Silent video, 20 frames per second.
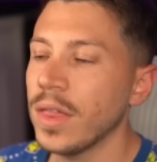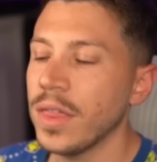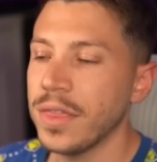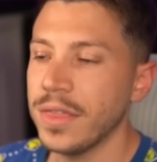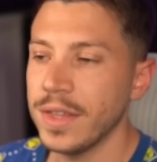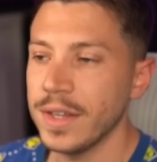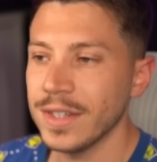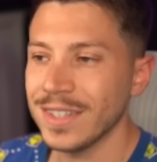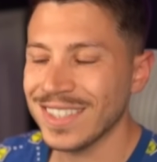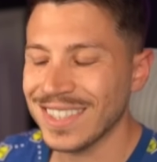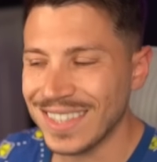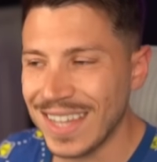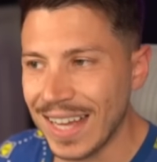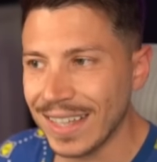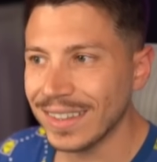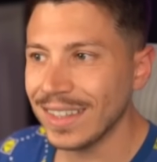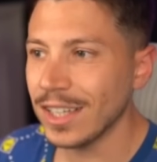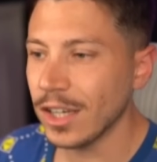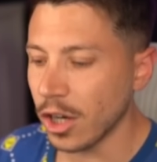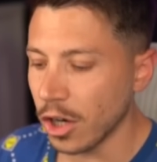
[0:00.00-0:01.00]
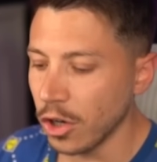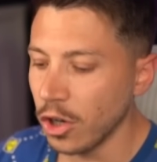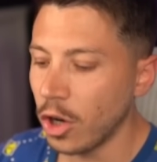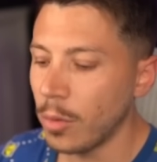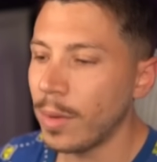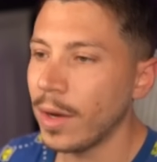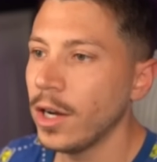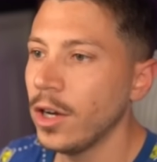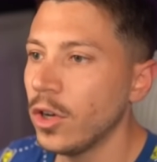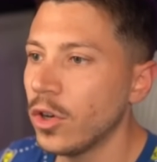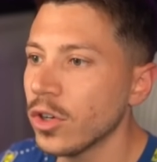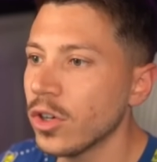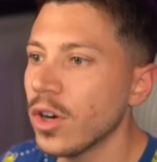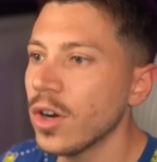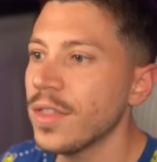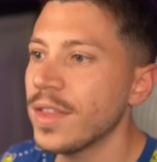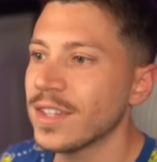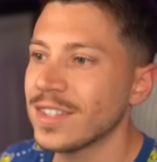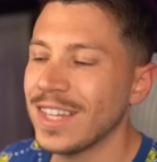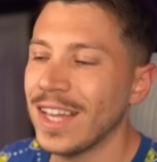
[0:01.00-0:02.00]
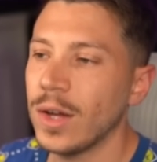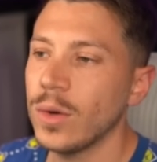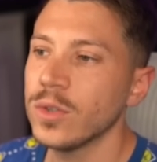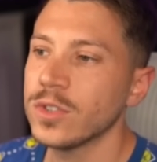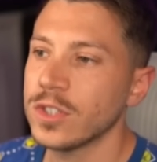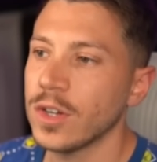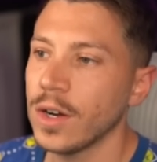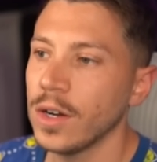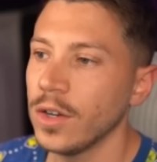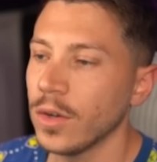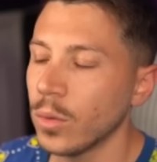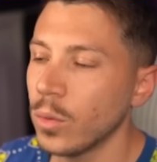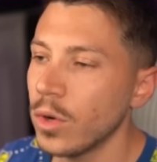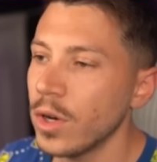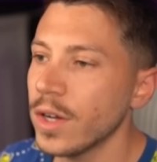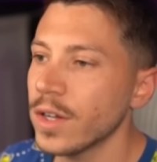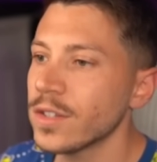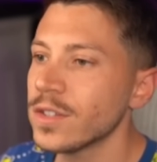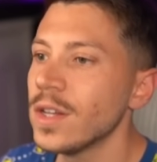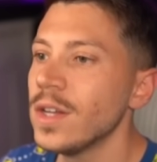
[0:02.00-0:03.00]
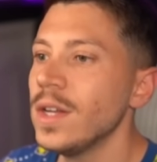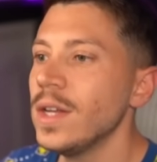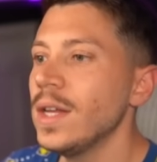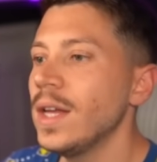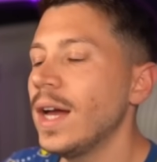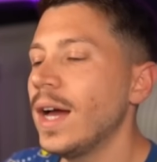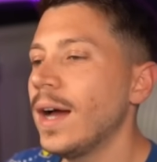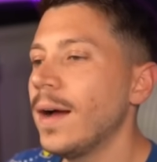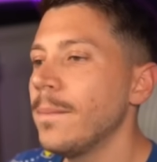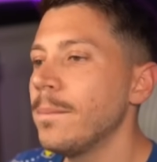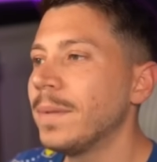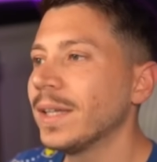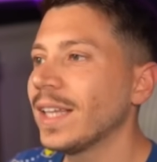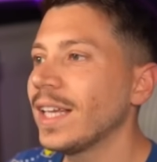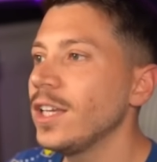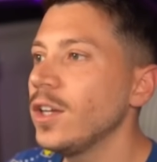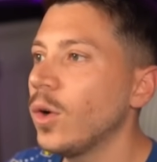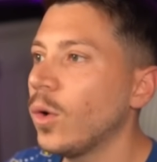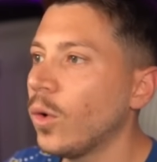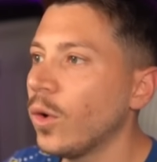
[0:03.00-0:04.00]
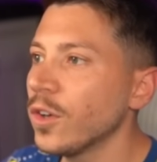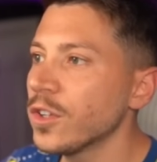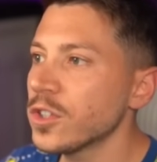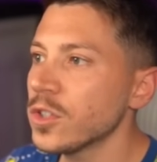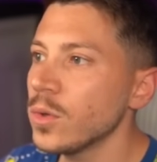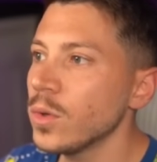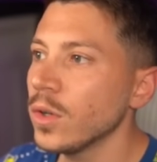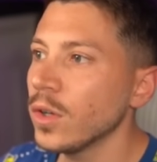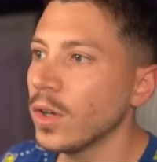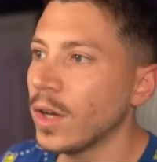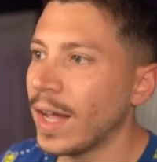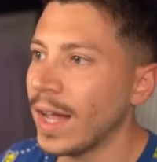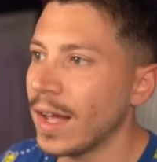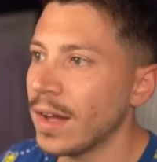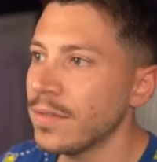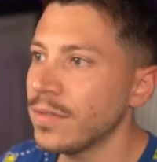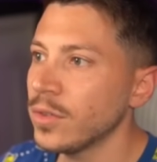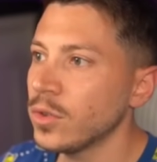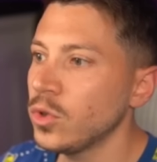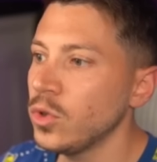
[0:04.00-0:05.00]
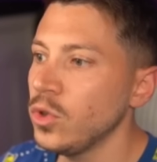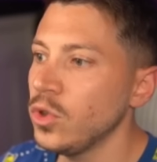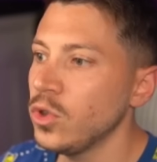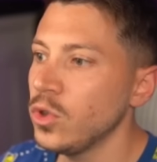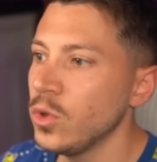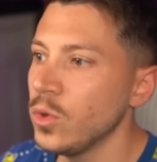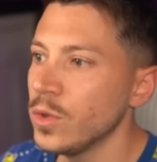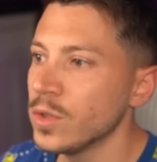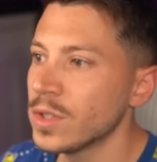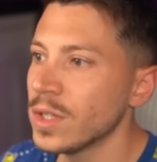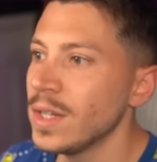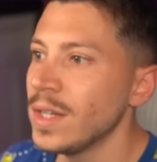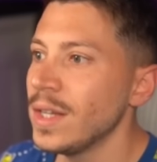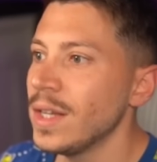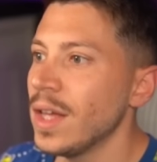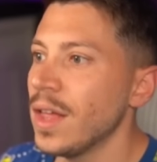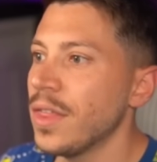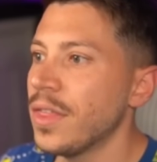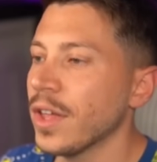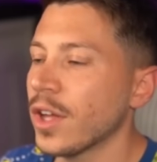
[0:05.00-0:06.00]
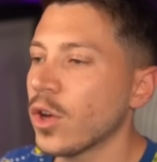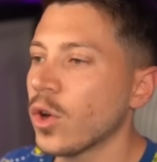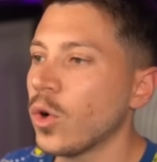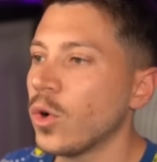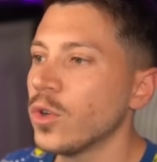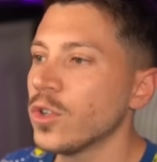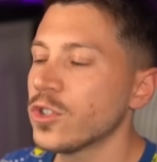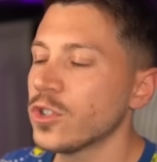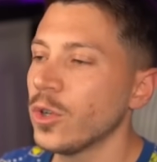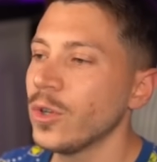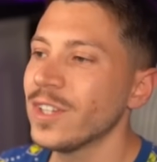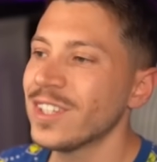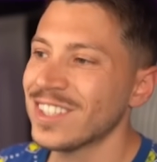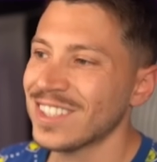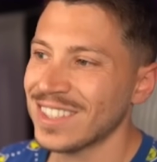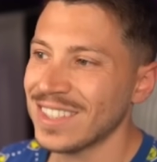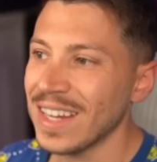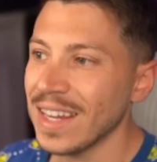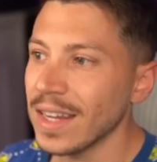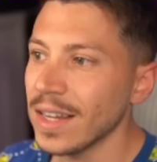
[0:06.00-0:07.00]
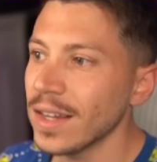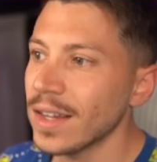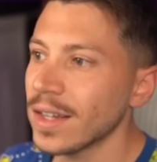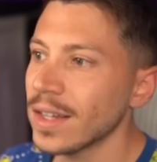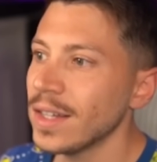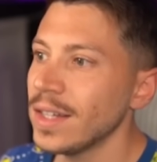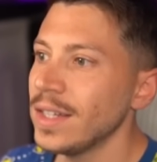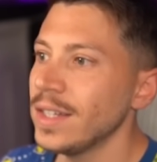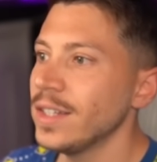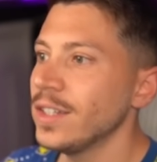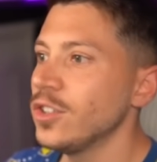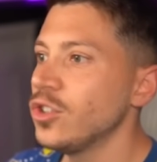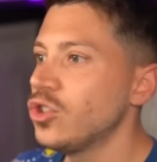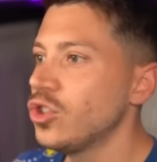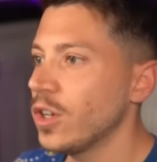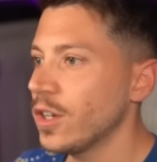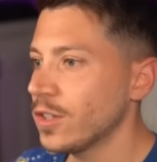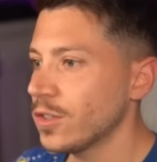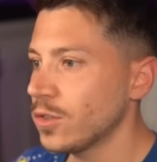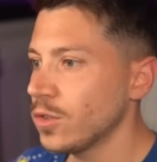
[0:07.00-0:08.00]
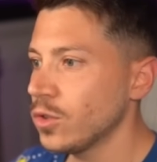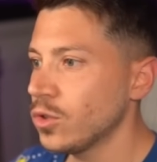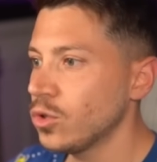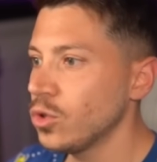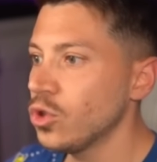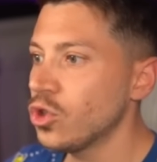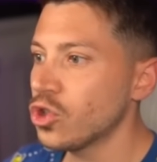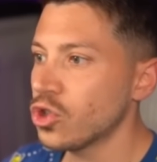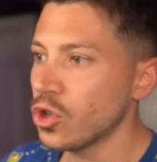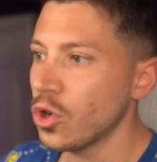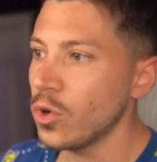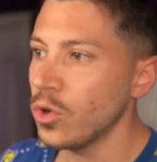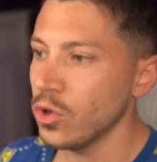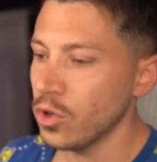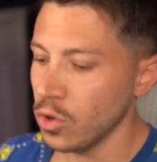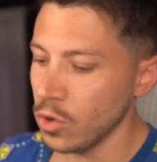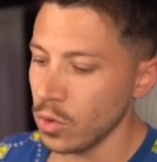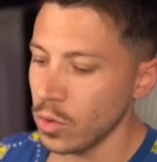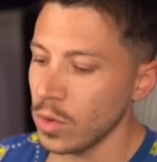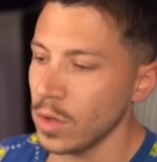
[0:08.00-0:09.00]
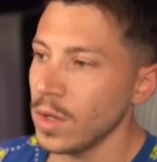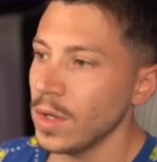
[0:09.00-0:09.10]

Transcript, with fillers: the static global logger. That's how Serilog works. But I also have to use the console sync just to show you